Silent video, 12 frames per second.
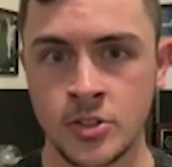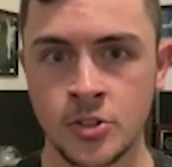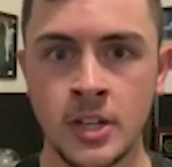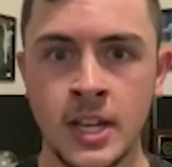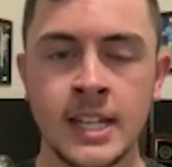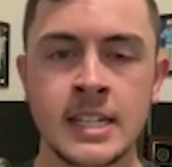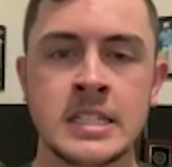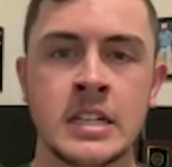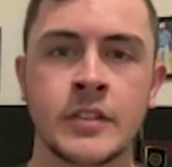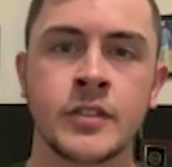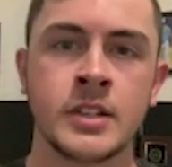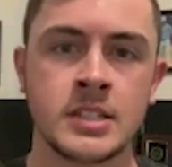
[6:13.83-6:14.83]
So you're getting
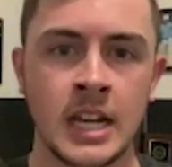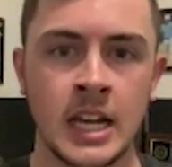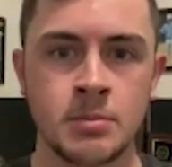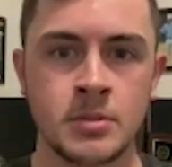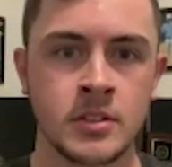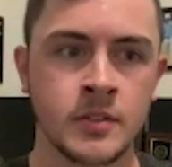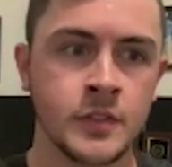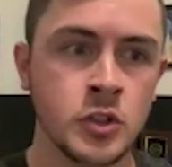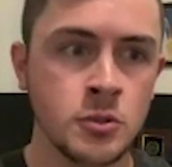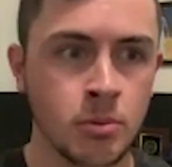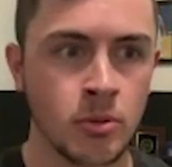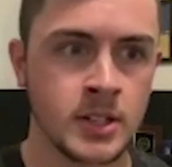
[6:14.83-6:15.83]
different types of
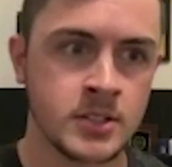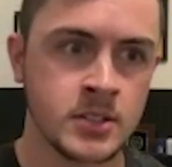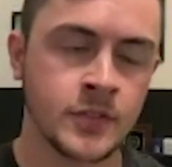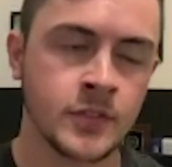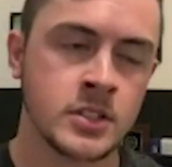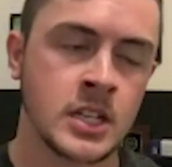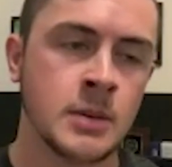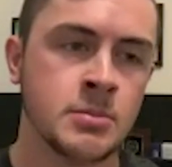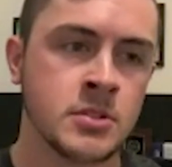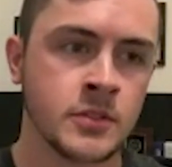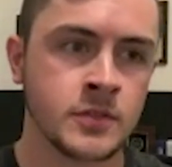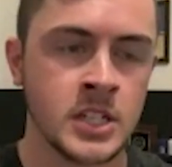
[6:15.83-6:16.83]
viewpoints, different
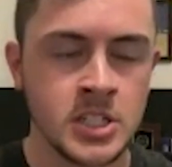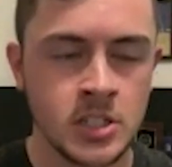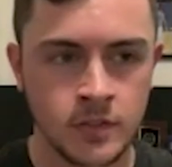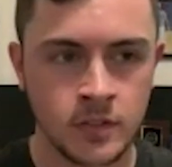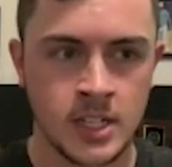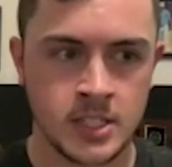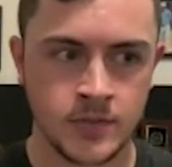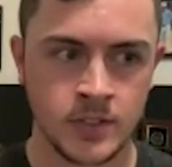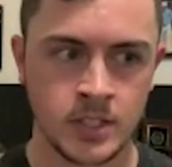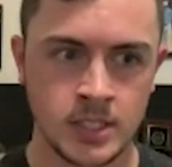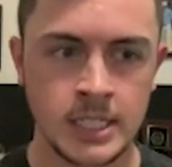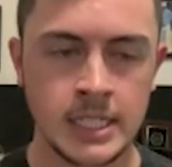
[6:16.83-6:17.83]
types of teaching
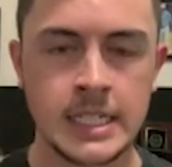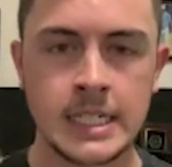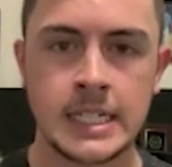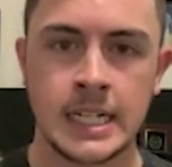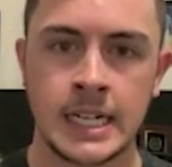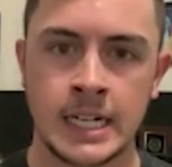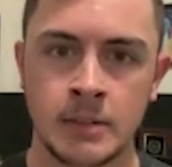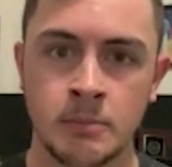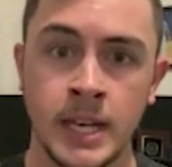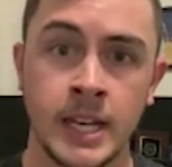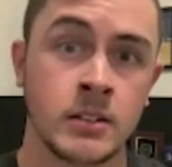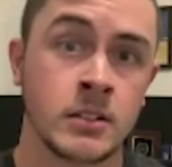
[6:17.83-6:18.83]
philosophies.
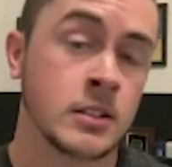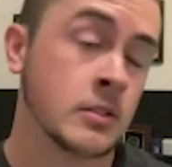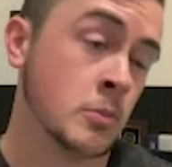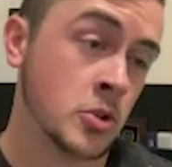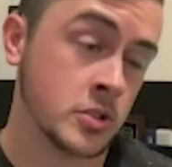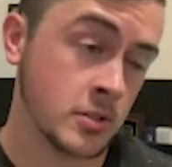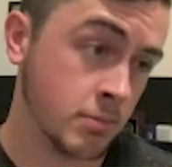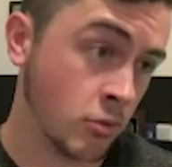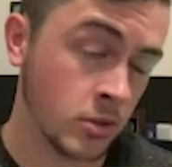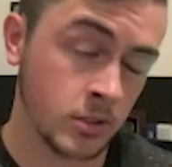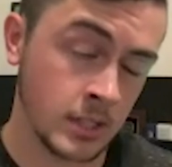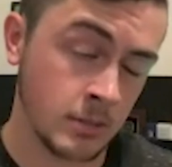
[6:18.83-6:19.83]
And most
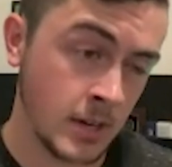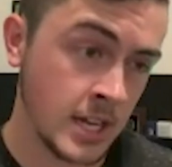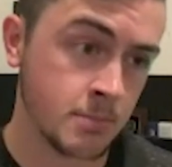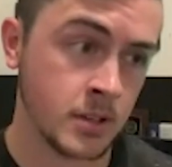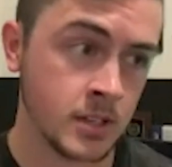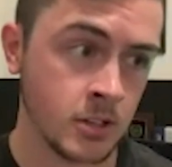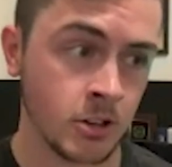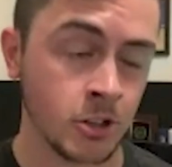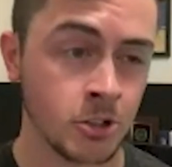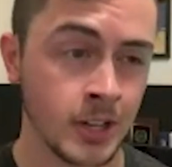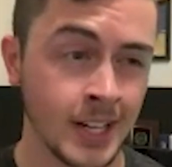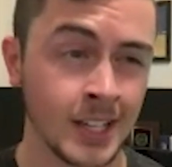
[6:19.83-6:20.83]
importantly, in my opinion,
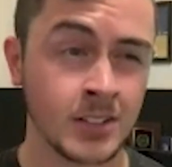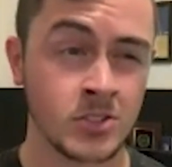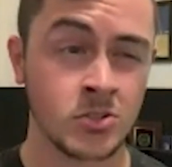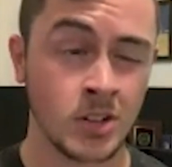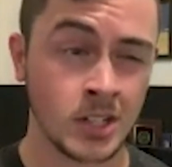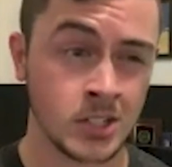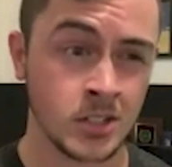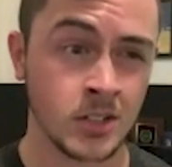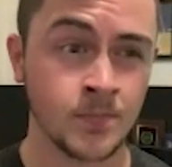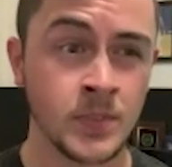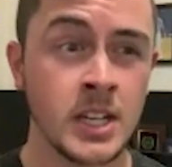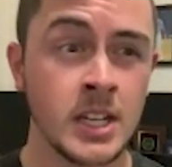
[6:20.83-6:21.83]
you're getting
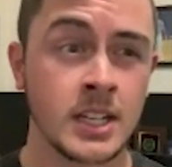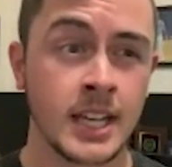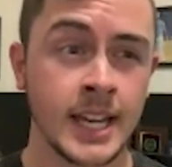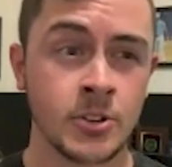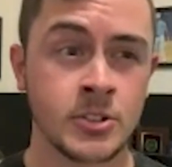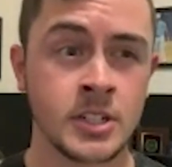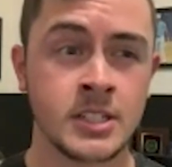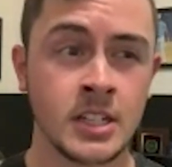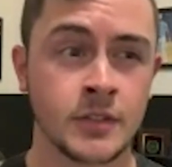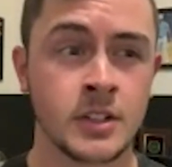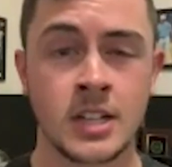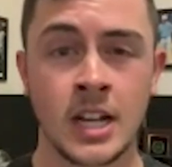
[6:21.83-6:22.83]
instruction catered to
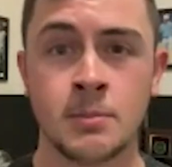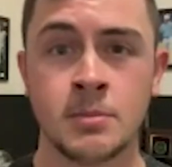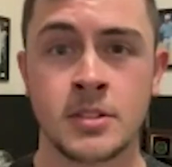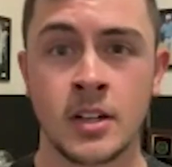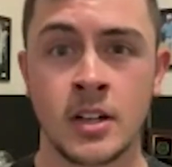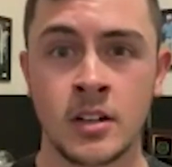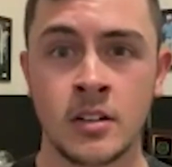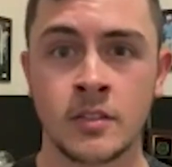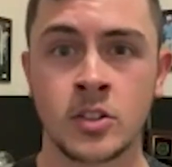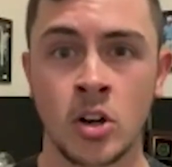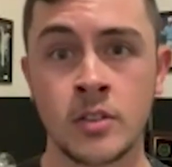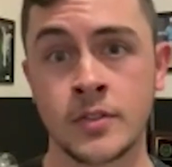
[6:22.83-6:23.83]
different types
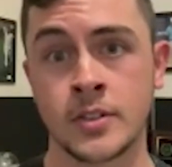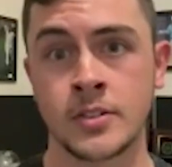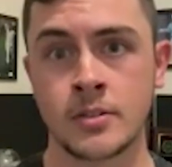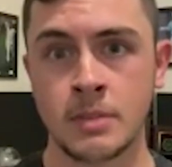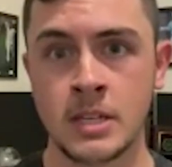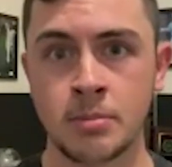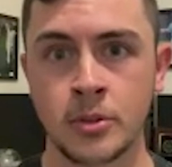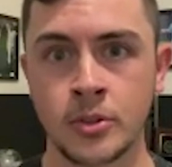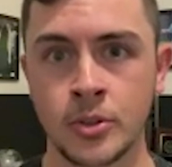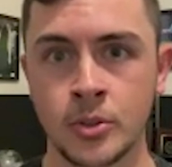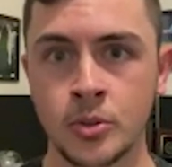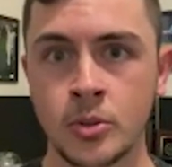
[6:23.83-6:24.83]
of golfers, people
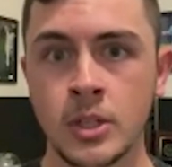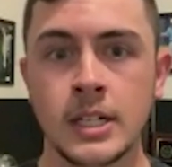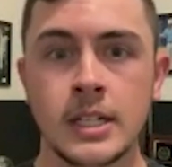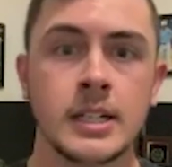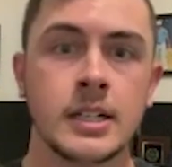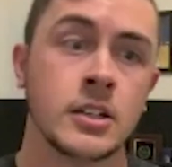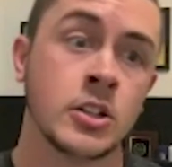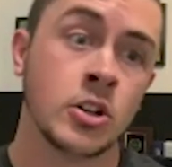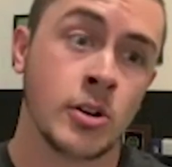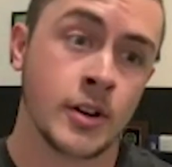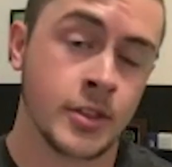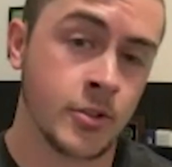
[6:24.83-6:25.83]
who,
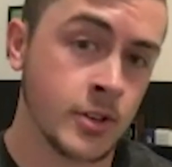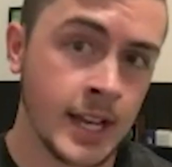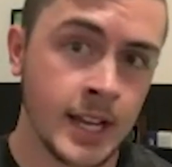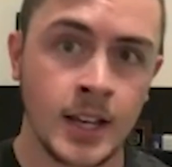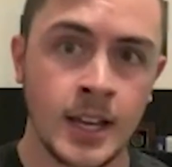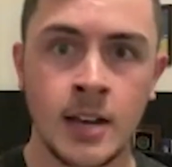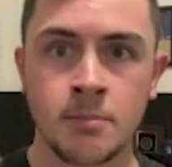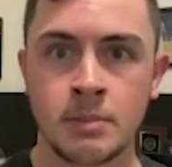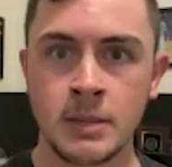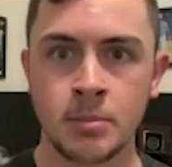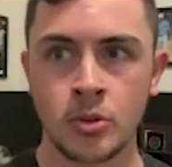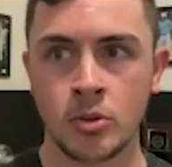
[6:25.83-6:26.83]
are 30 handicap,
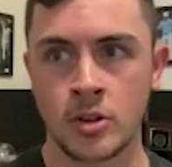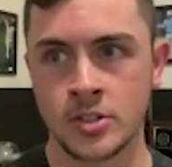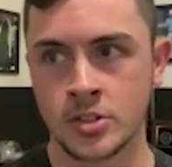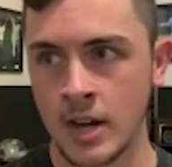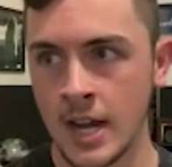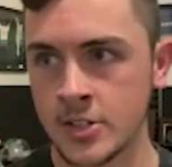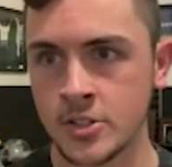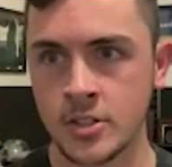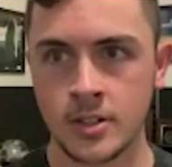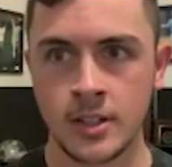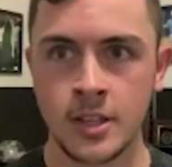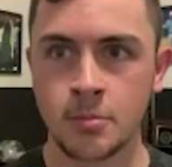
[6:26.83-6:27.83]
people who are
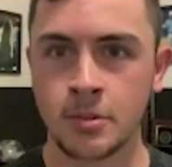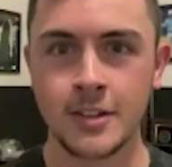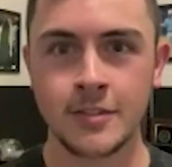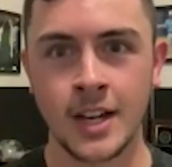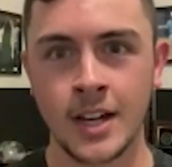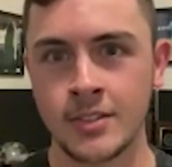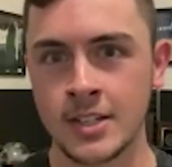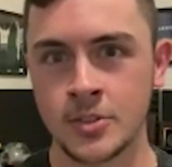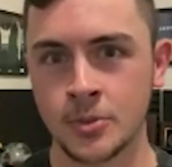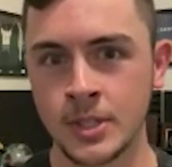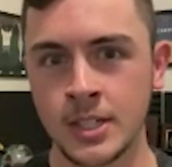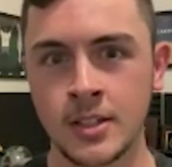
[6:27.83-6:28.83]
scratch and they play 5 days
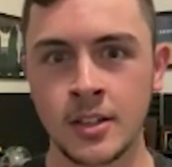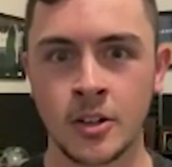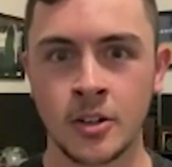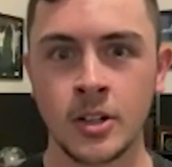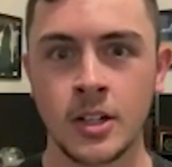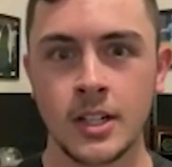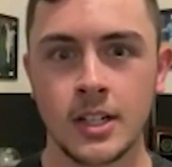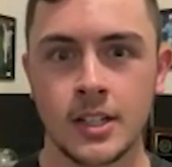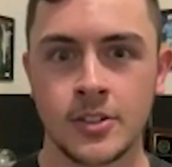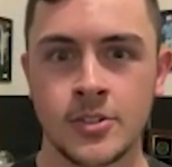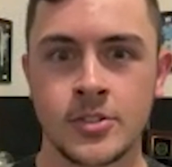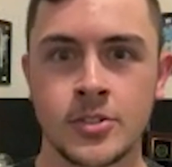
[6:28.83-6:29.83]
a week.
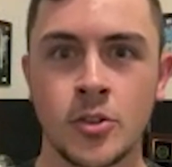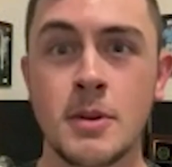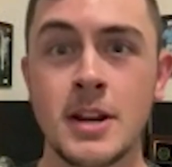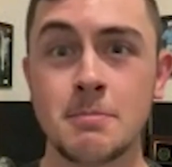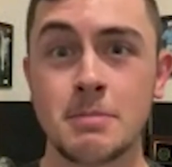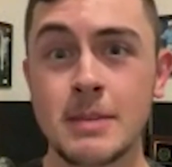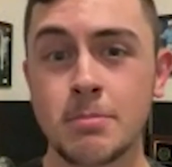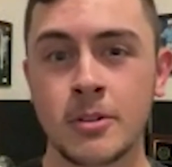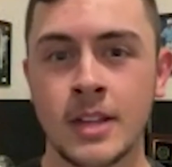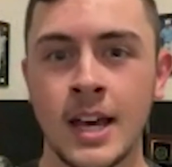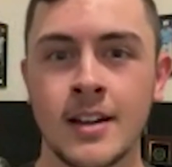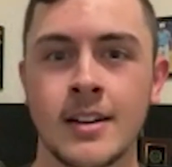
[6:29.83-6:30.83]
There's so many people
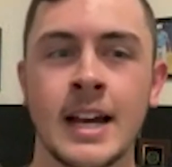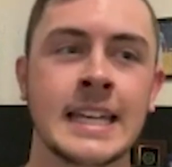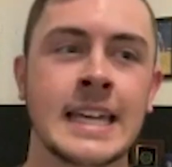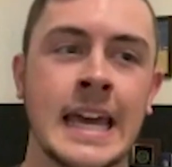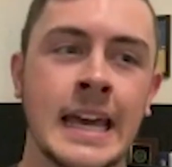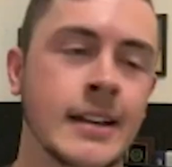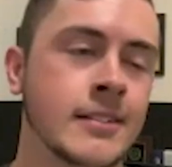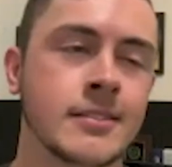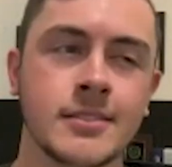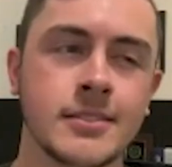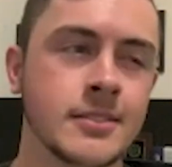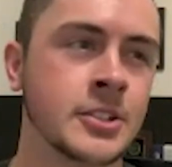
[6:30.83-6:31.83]
that I can't,
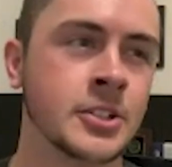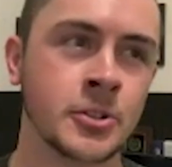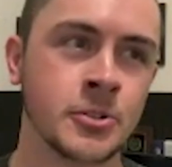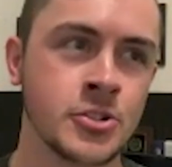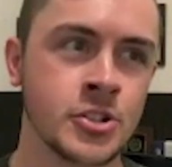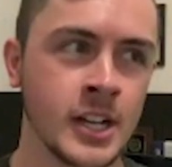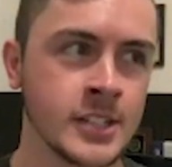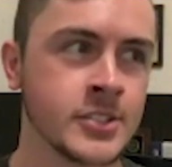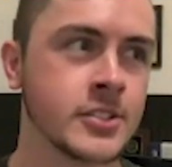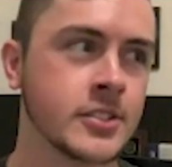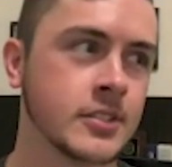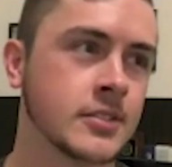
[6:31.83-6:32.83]

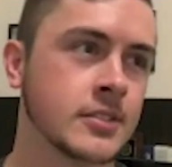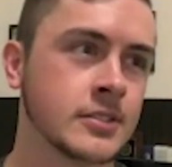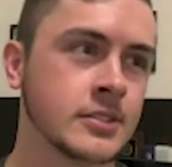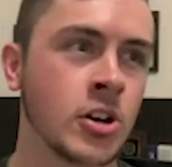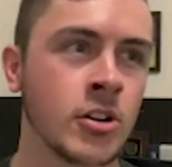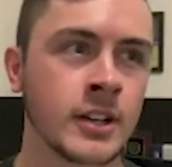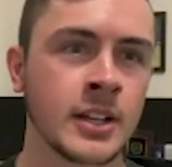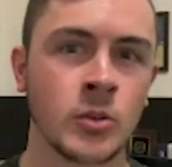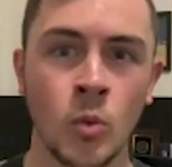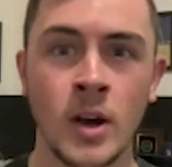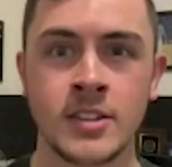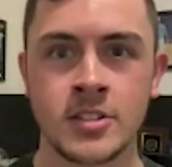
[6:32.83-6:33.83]
just target
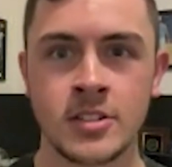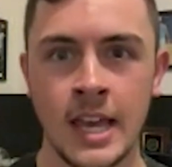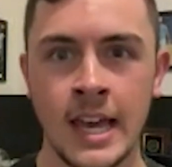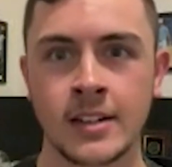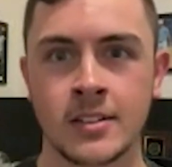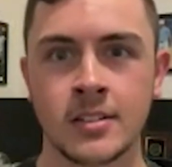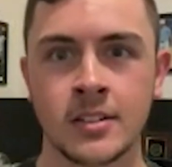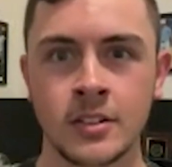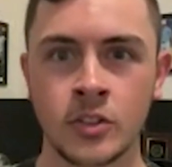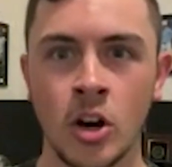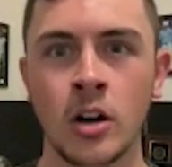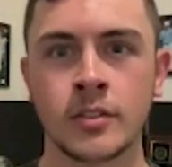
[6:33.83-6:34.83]
one sect
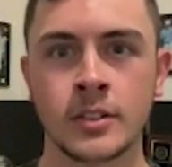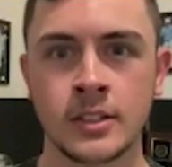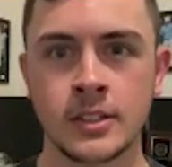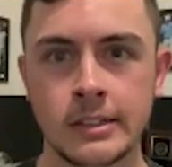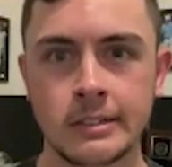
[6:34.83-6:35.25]
of golfer.